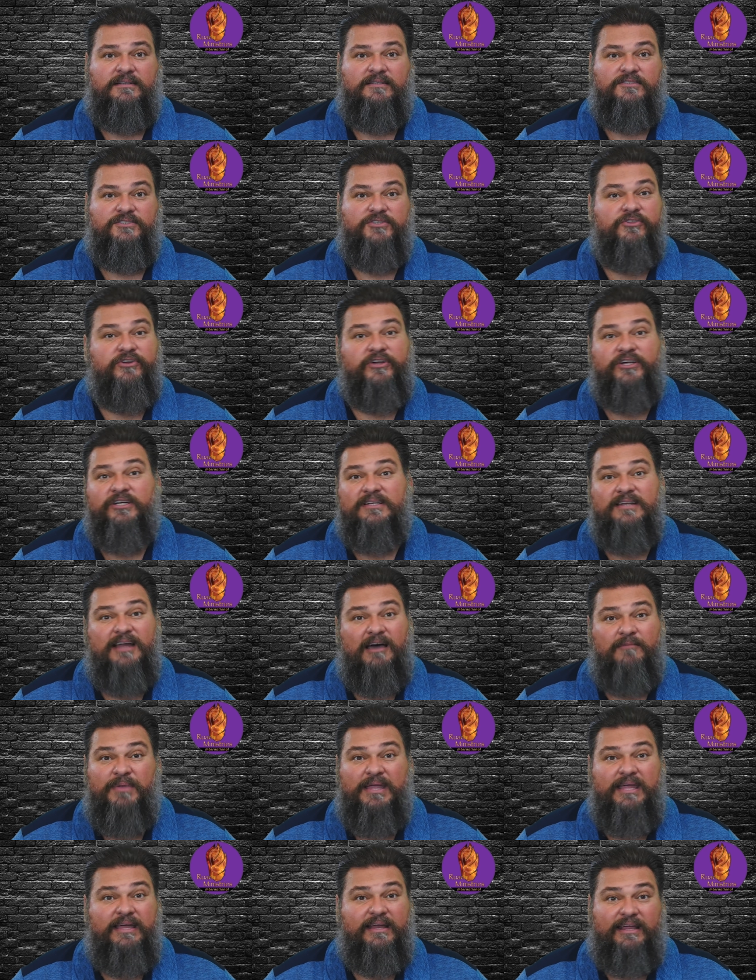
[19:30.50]
So there could
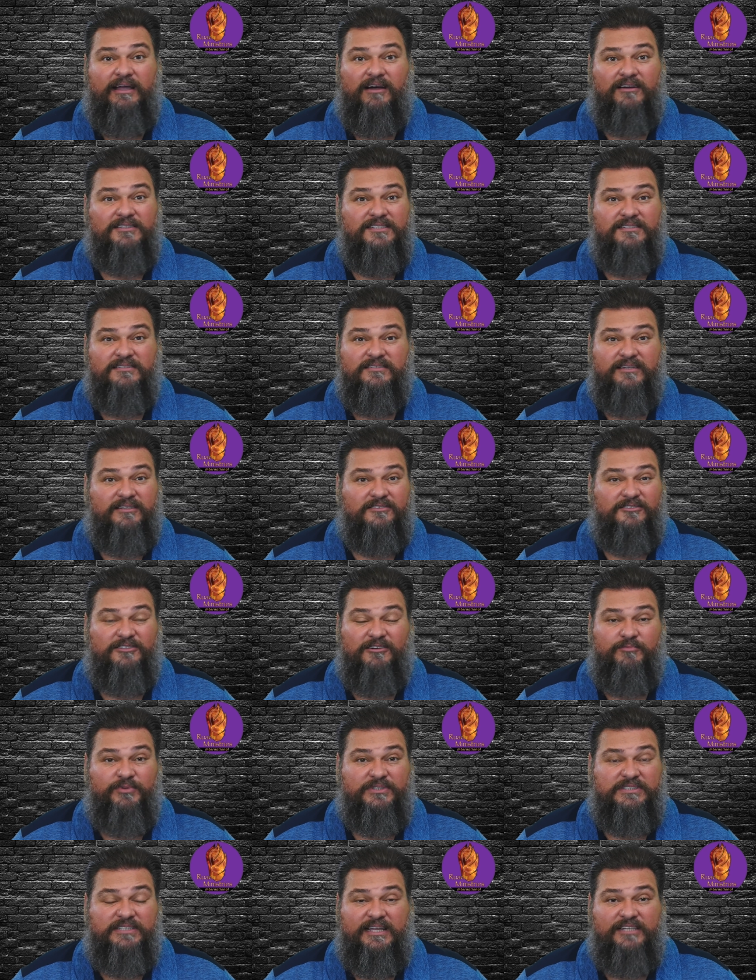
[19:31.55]
not be any artistic
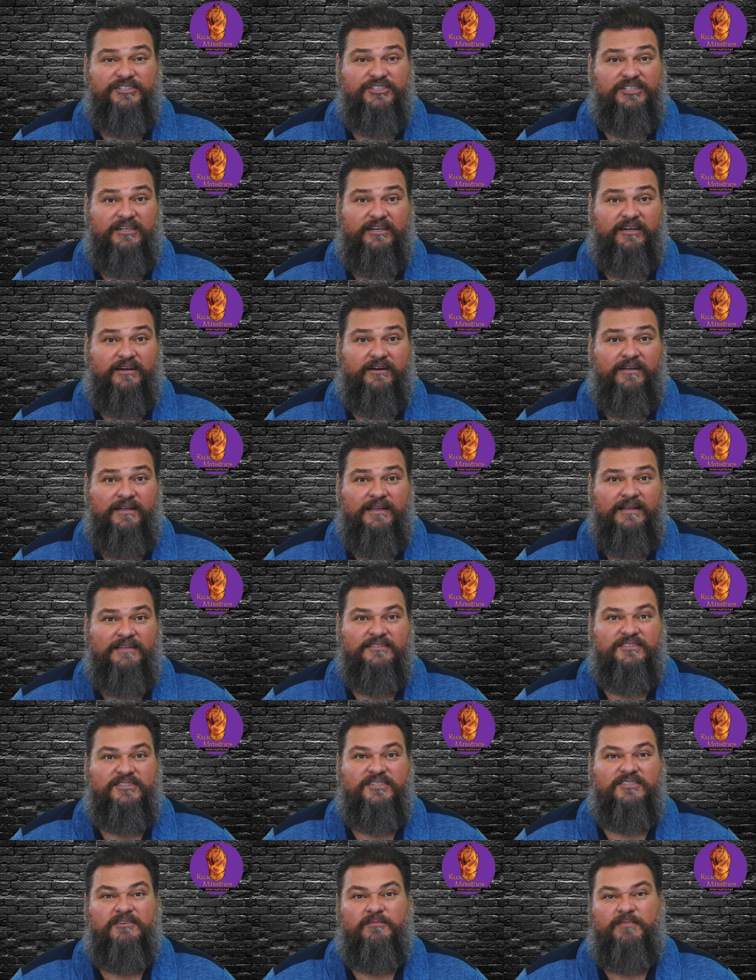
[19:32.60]
interpretation here.
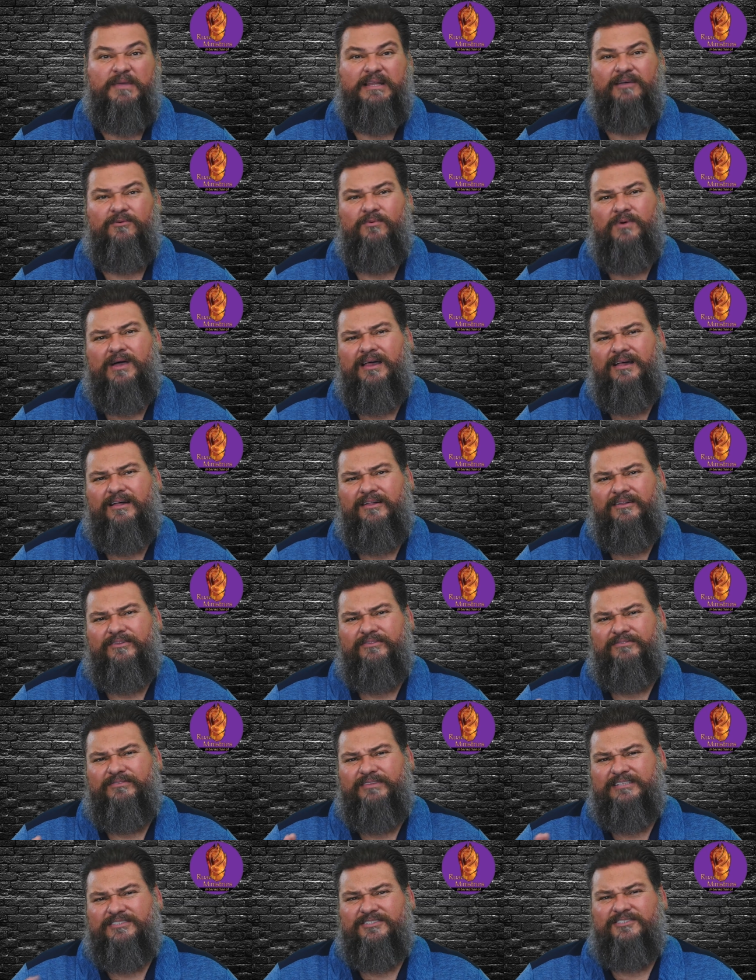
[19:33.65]
This isn't be like, well,
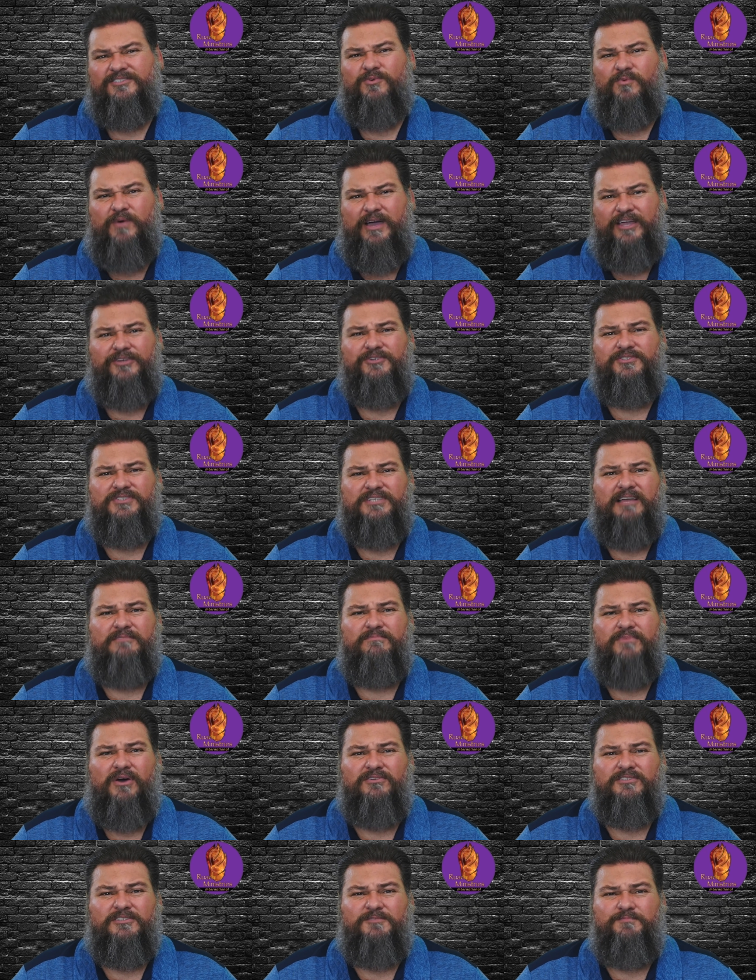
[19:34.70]
this is the way you said
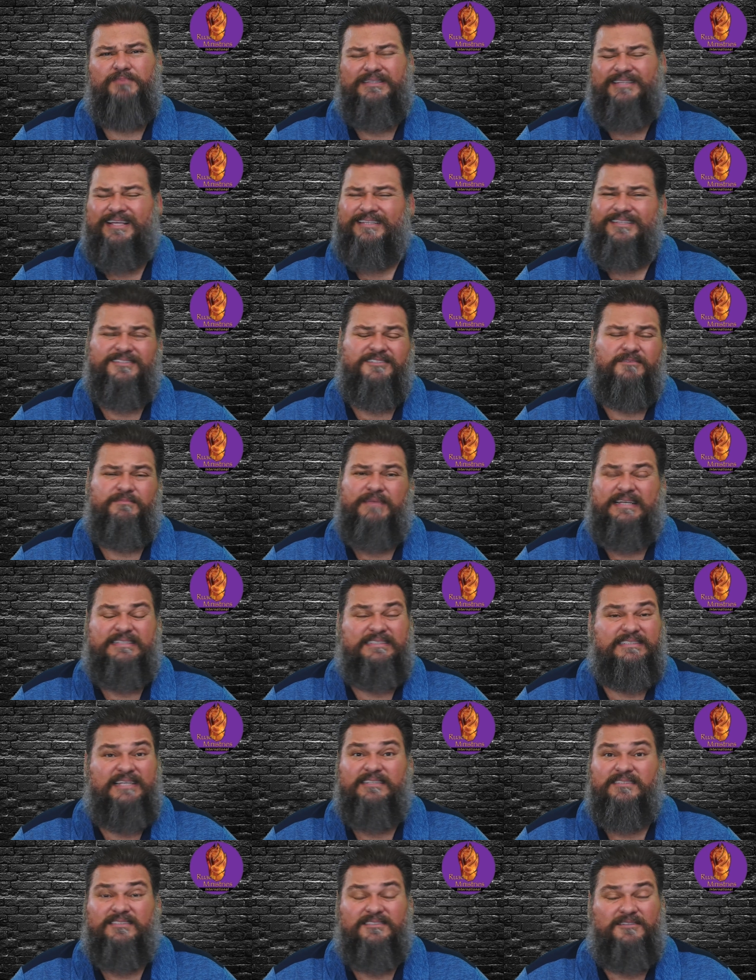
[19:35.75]
Moses, but that doesn't make
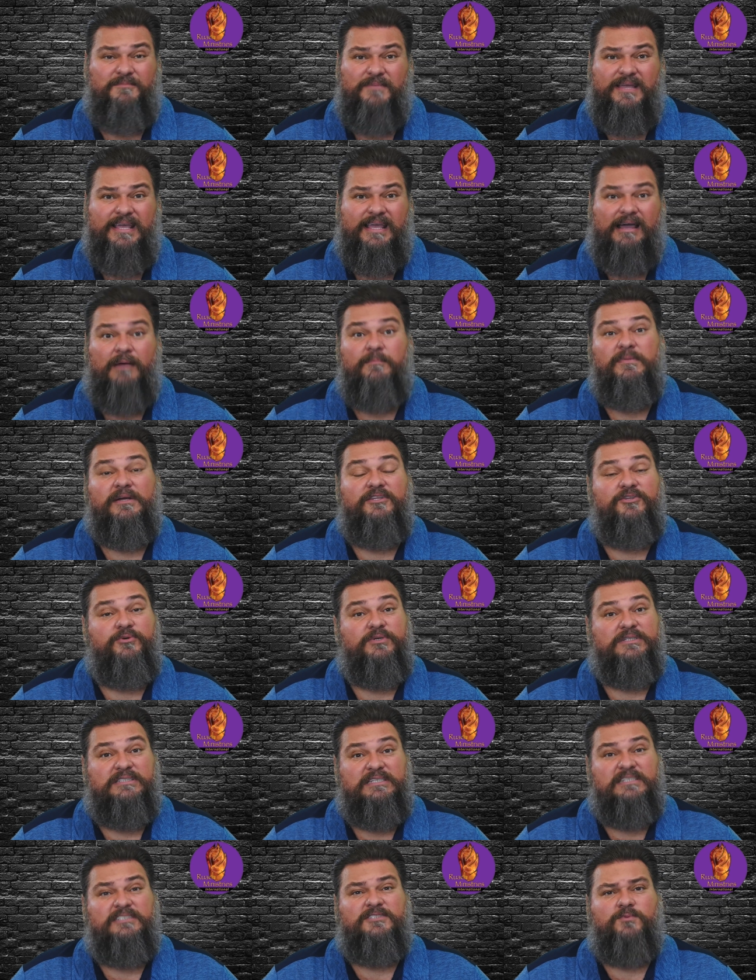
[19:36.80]
sense to me. I'm going to do
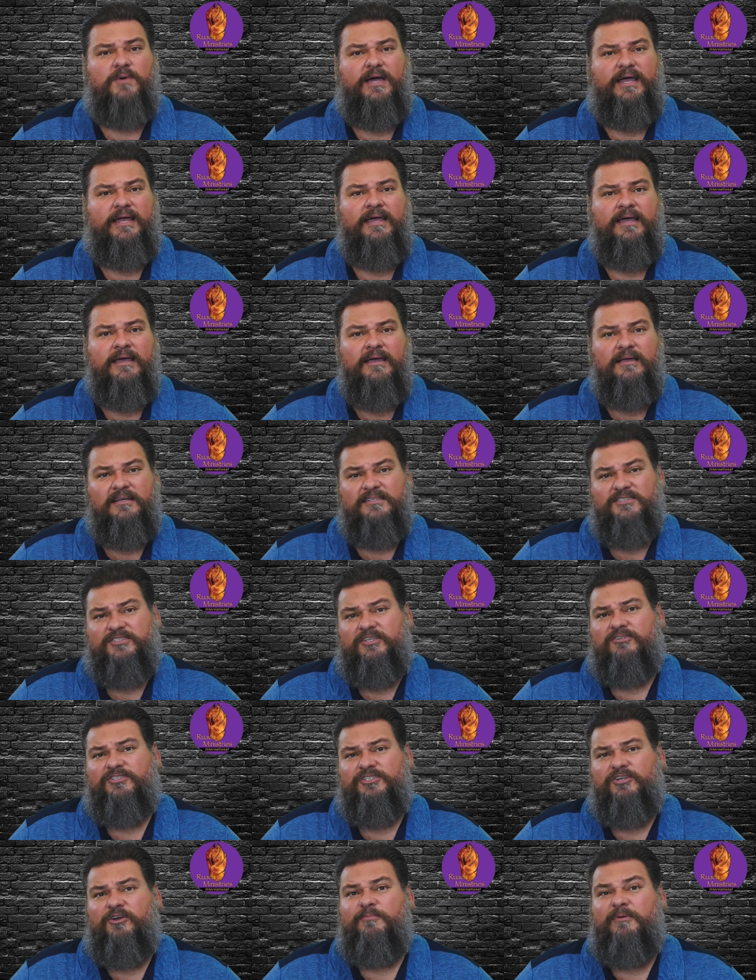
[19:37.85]
it this way because
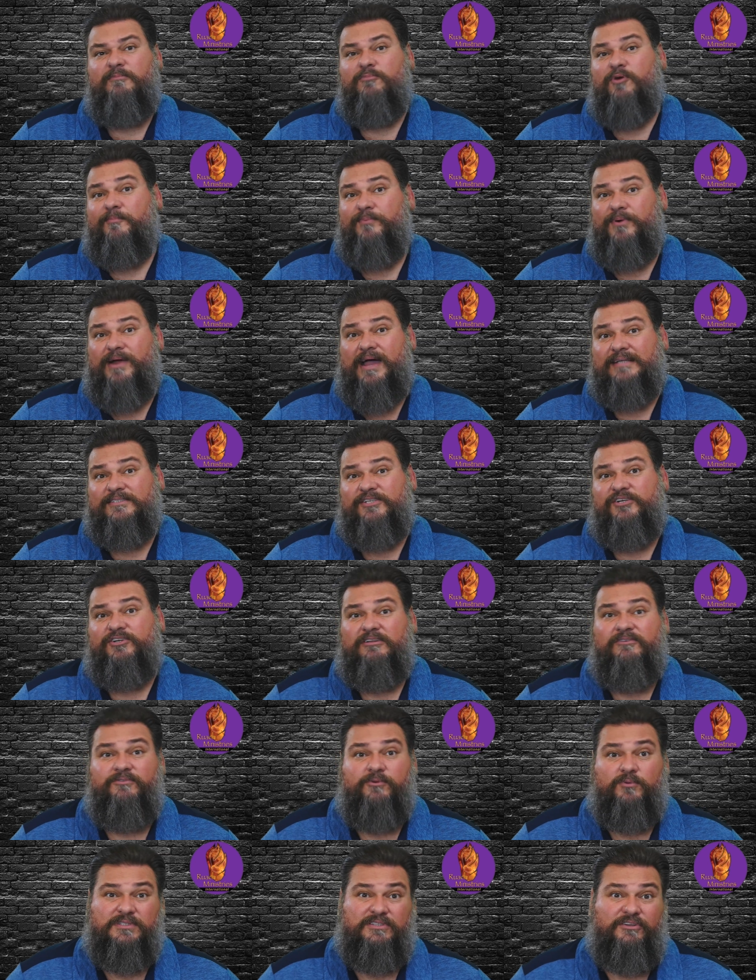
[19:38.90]
don't you know it'd be more practical
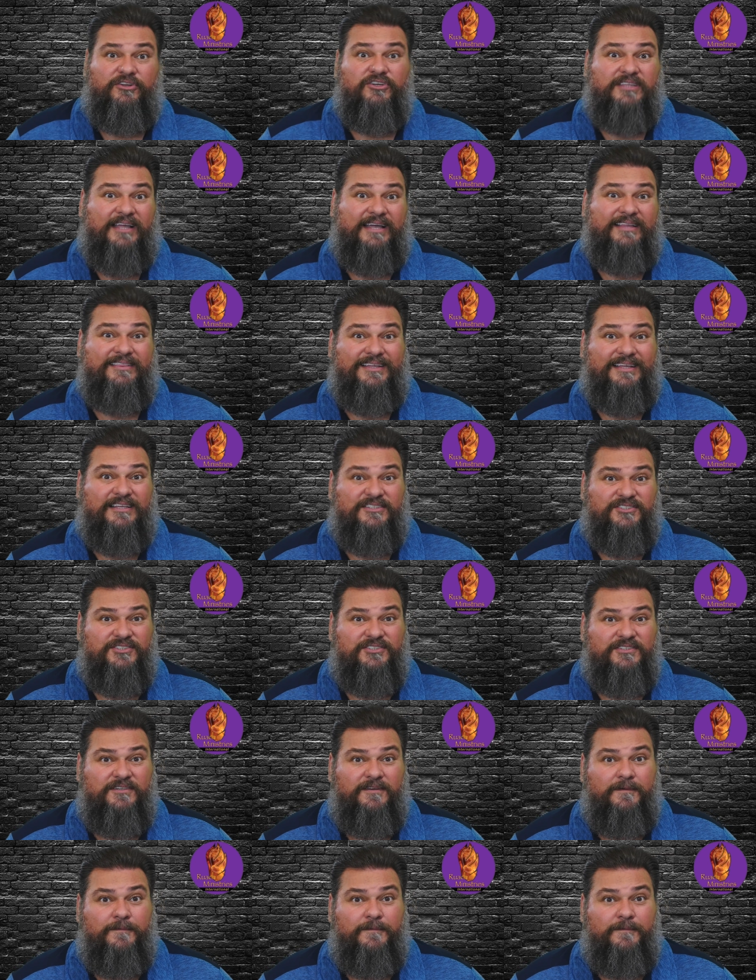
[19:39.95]
if it would look like this.